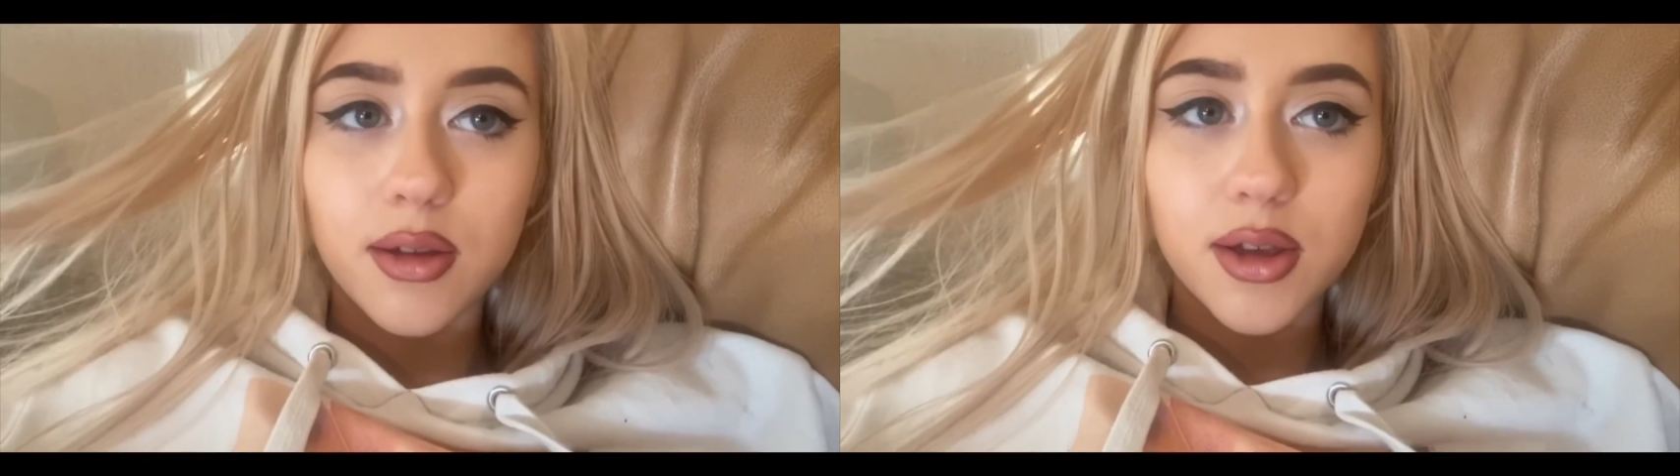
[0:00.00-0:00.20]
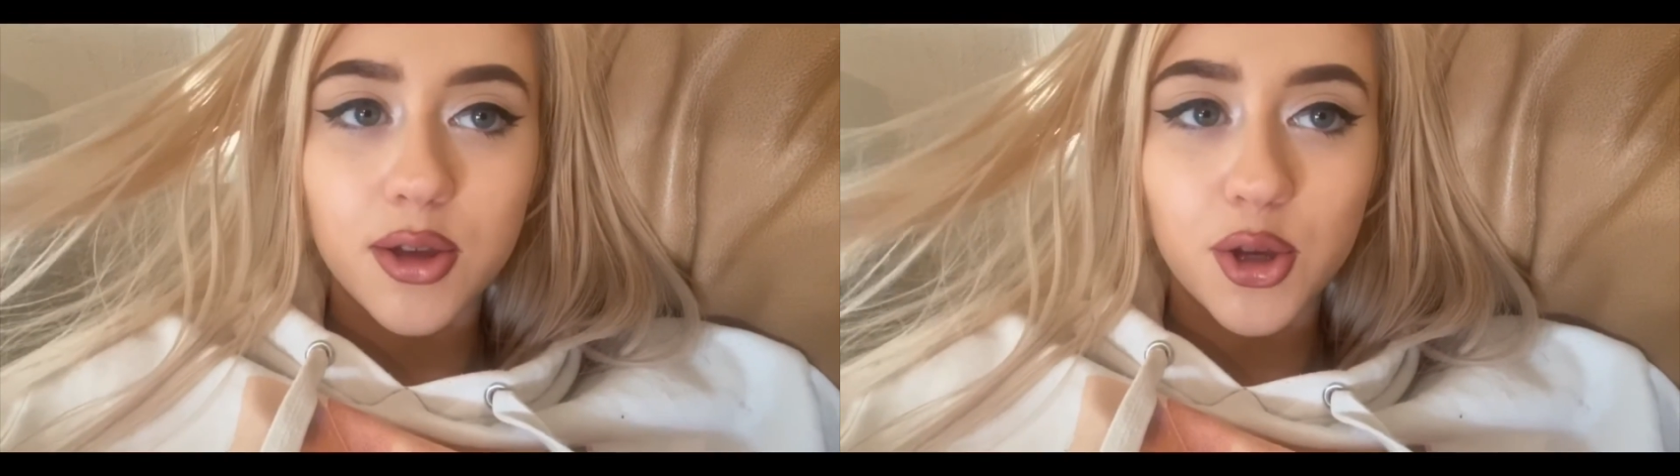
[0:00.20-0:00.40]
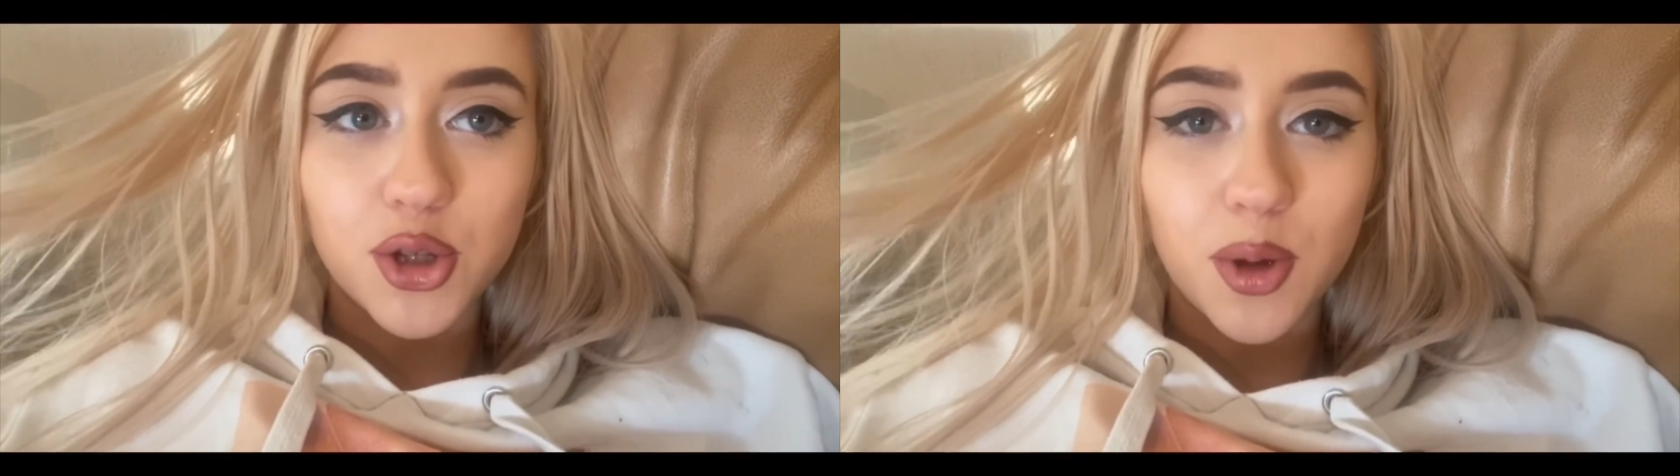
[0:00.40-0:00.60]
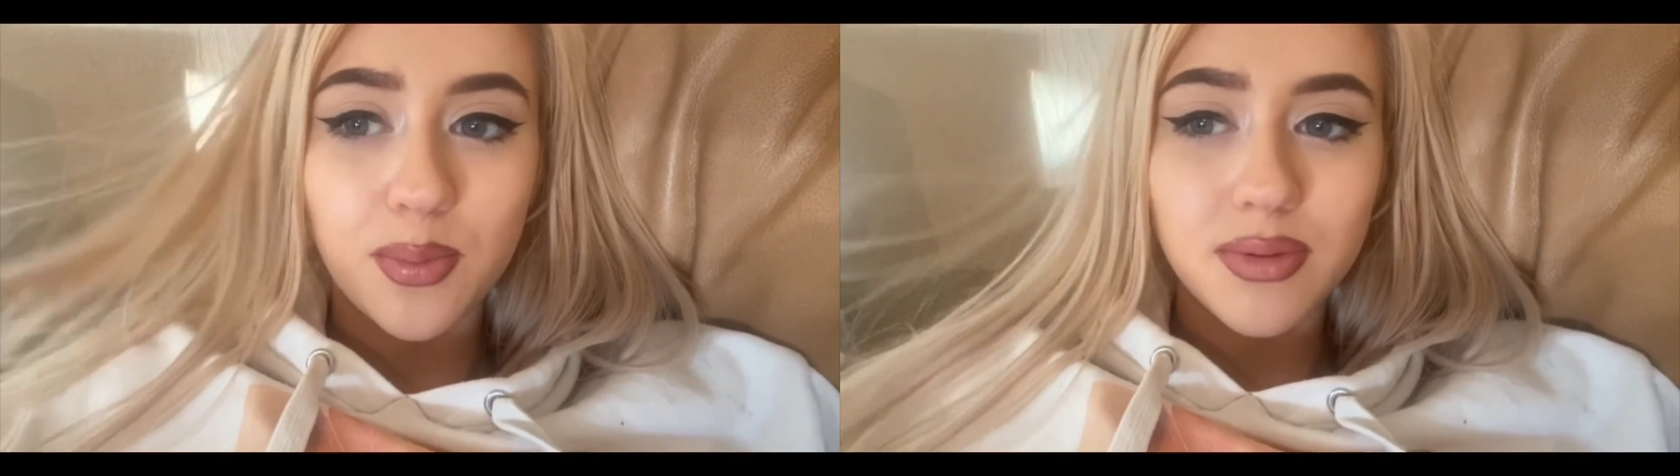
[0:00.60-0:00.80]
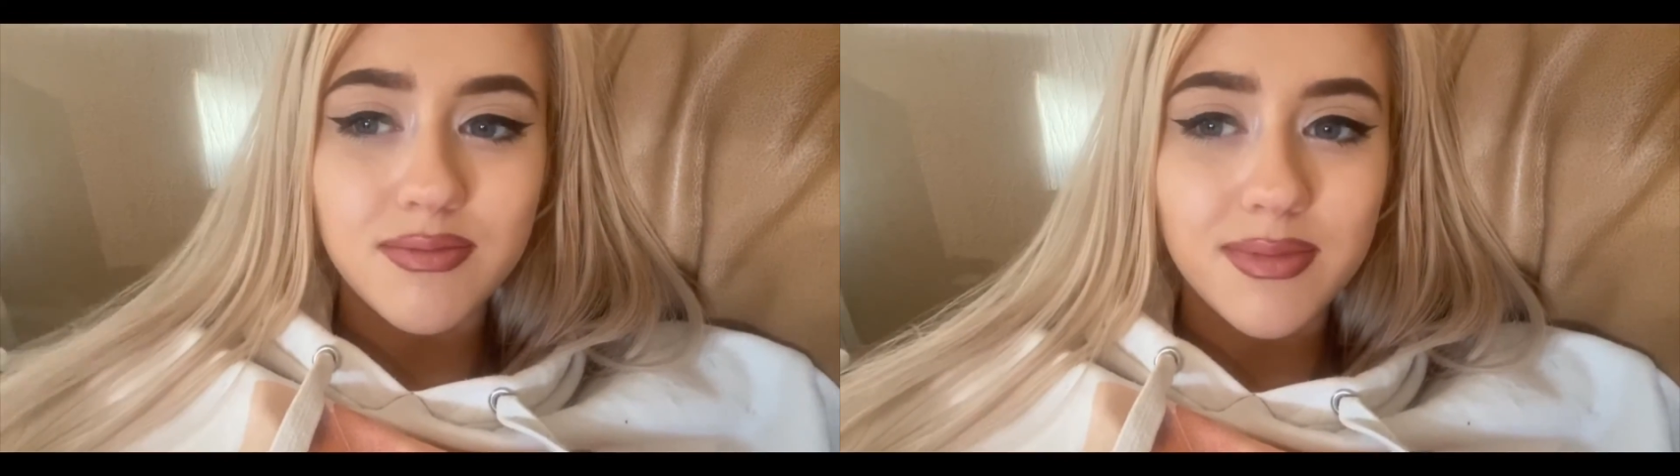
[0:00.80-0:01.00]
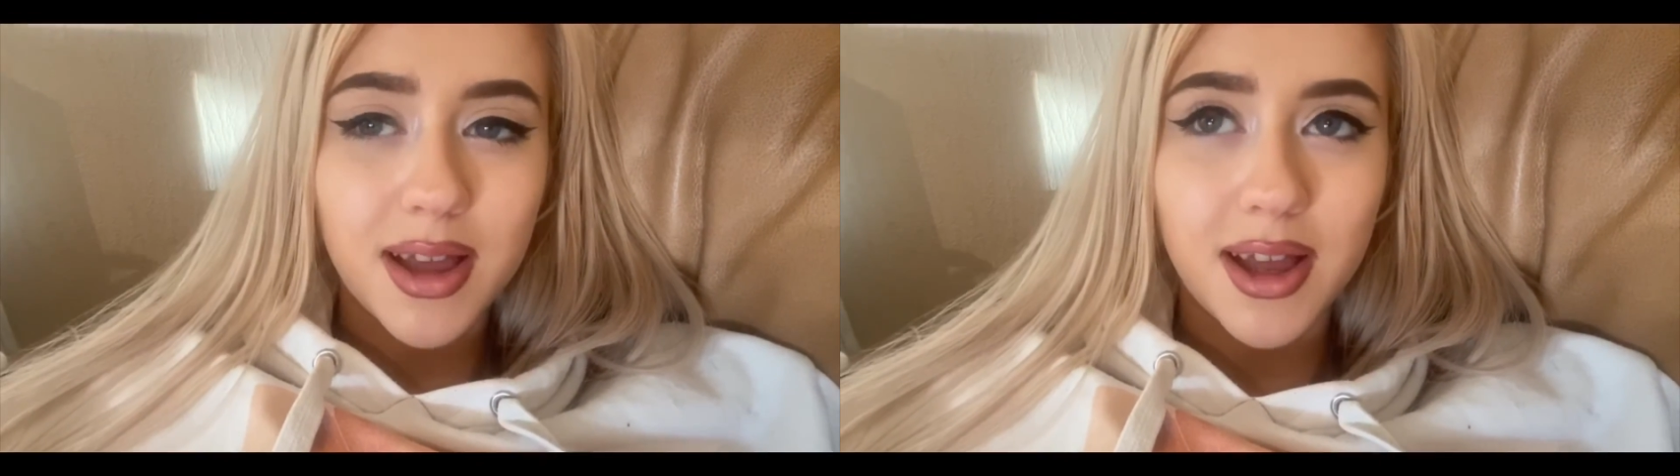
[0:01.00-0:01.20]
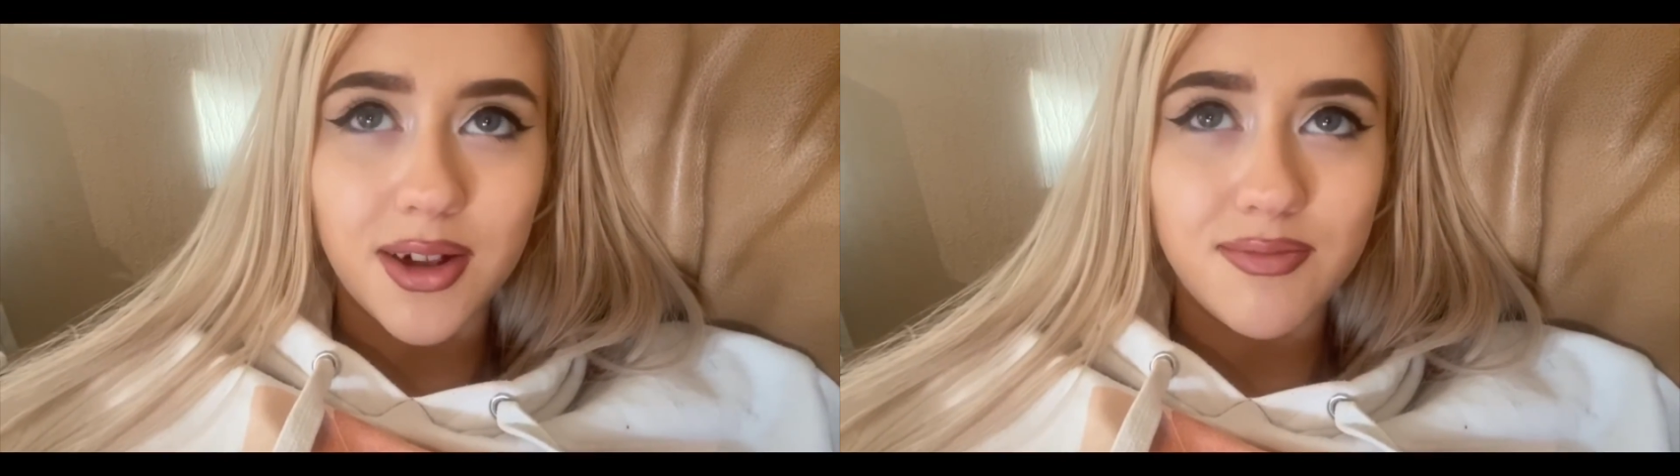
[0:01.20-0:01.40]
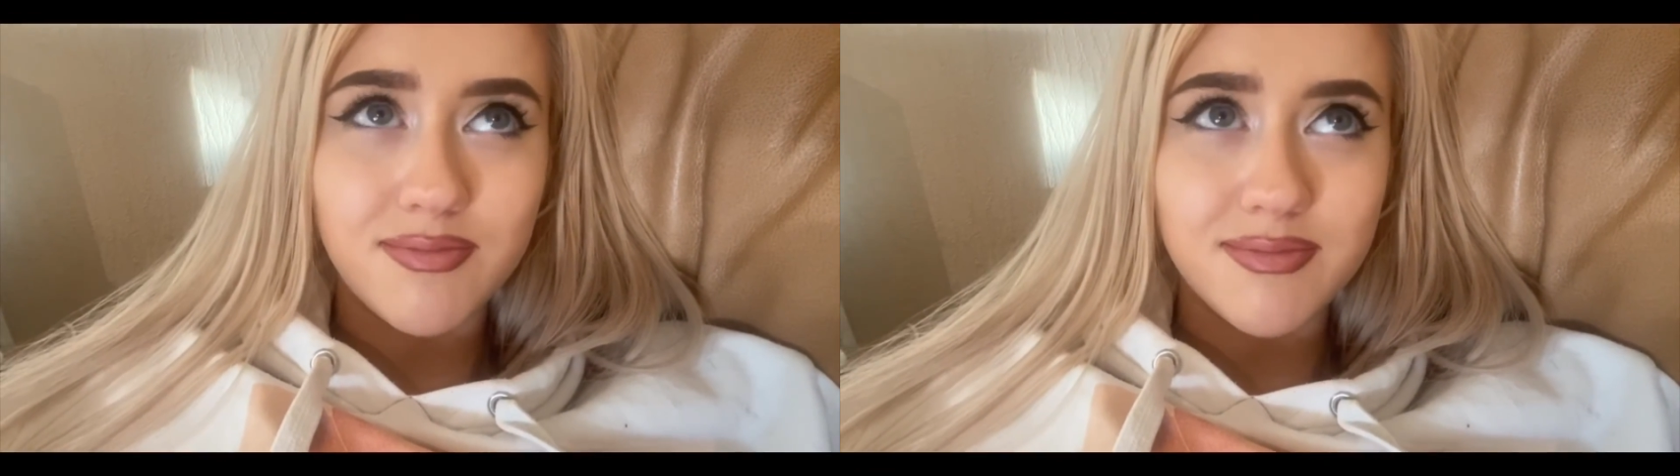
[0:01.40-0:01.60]
YouTube,
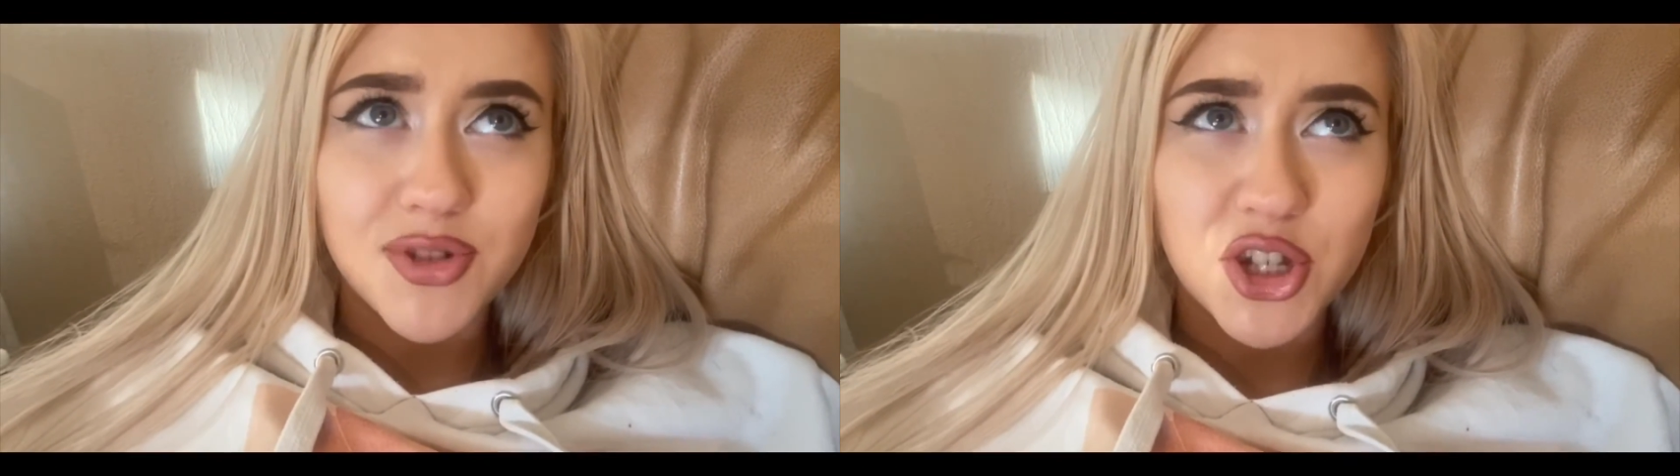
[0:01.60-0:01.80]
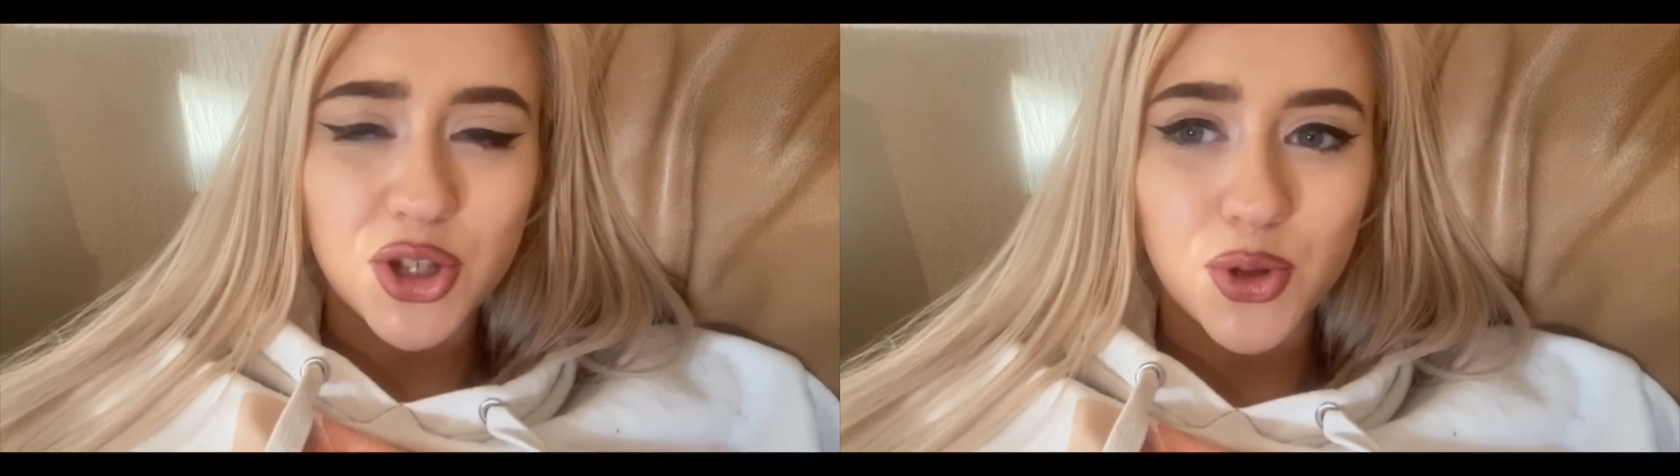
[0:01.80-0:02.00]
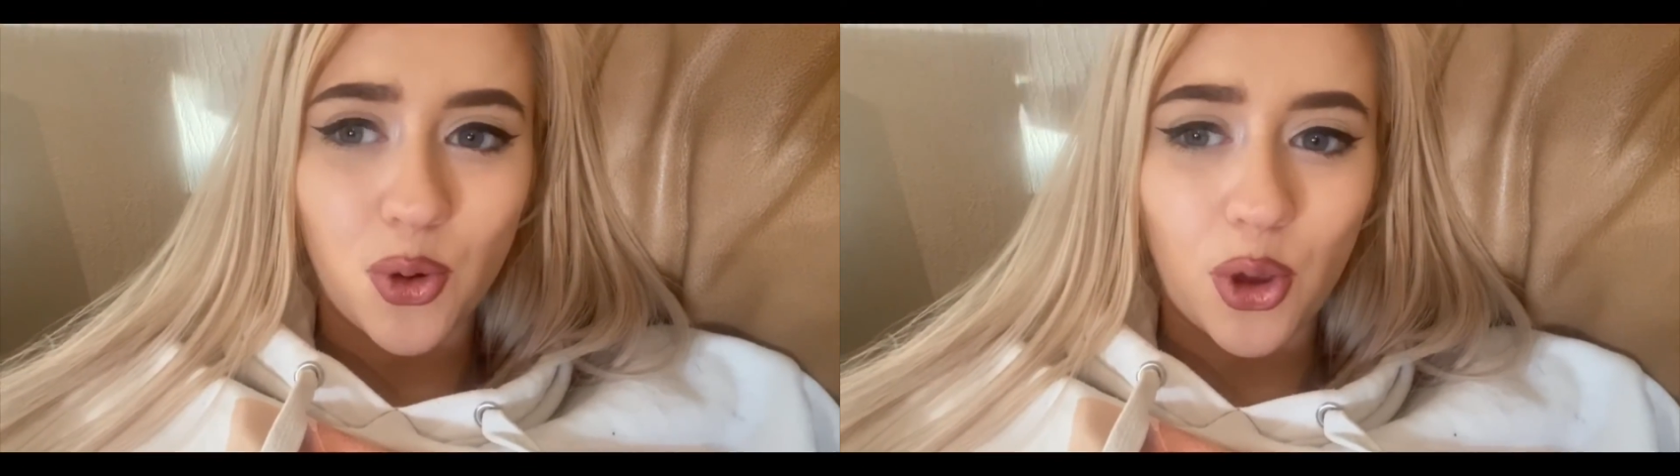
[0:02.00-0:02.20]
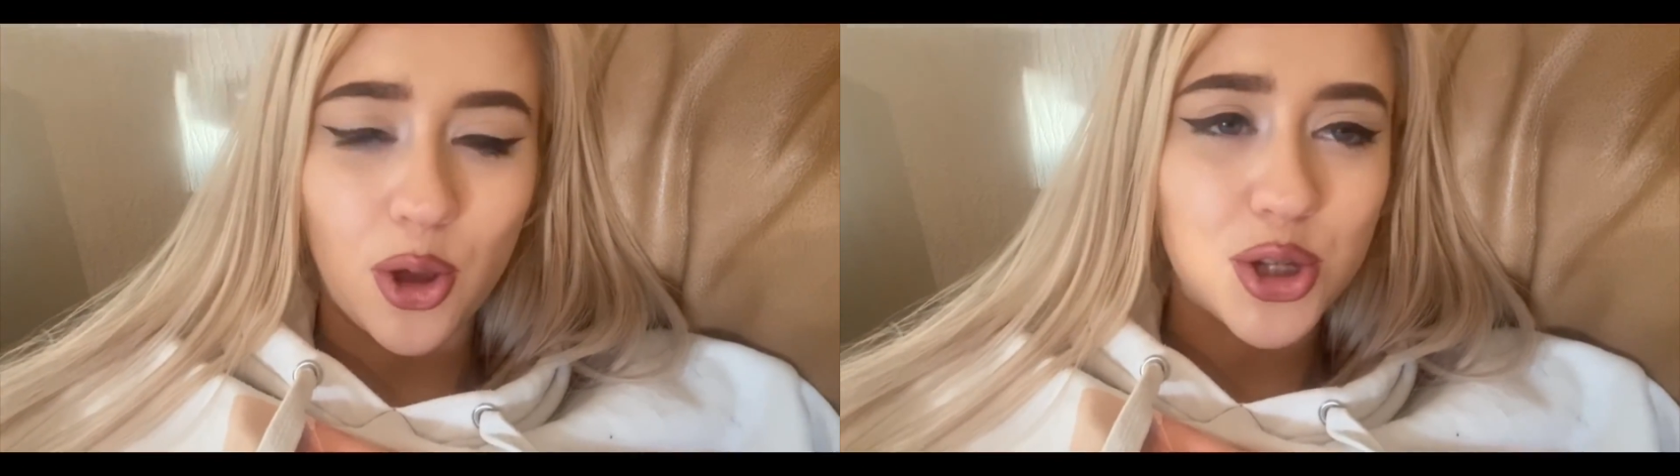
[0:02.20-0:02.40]
and she's so cute,